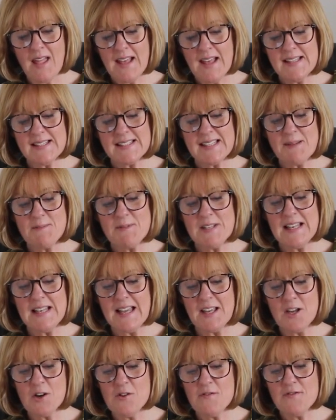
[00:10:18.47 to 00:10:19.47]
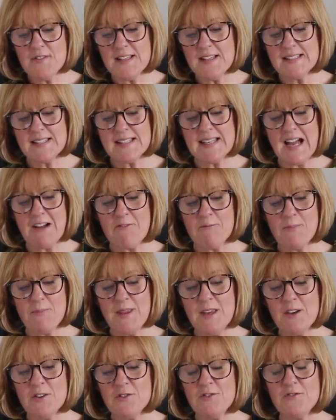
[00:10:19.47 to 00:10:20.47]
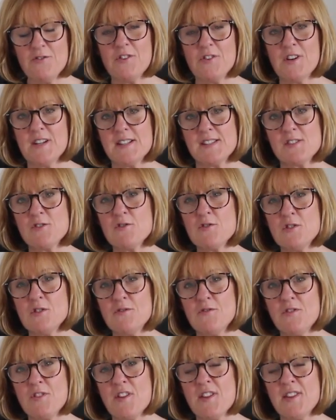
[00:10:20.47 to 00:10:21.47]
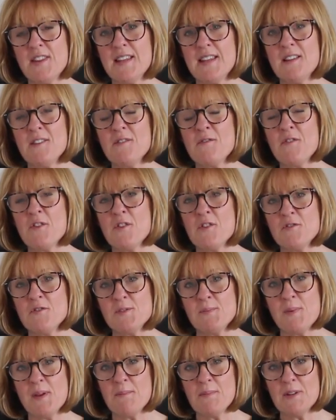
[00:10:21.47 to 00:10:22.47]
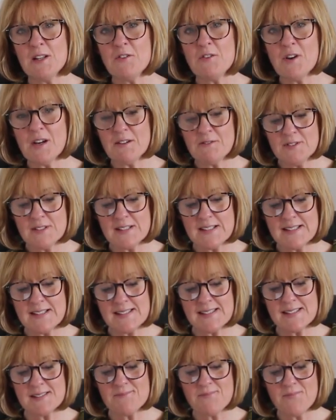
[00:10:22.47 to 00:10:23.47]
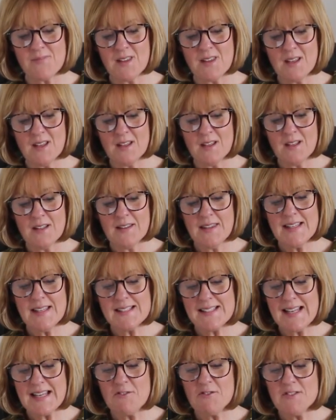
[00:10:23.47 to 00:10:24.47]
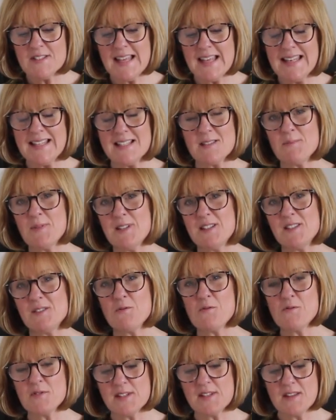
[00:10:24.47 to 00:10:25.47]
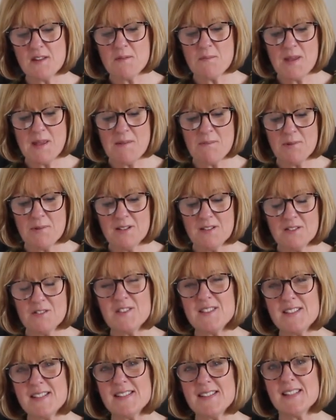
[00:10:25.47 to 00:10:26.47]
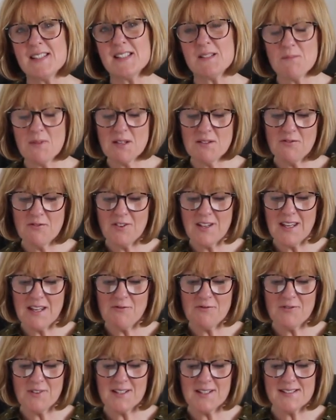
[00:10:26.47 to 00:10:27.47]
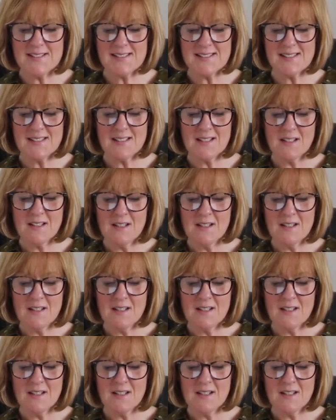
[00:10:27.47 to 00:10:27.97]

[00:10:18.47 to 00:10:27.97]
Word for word: It's time to let go of things that haven't been good for us or good for the thing, for those people around us things like resentment towards other people, criticism, unforgiveness.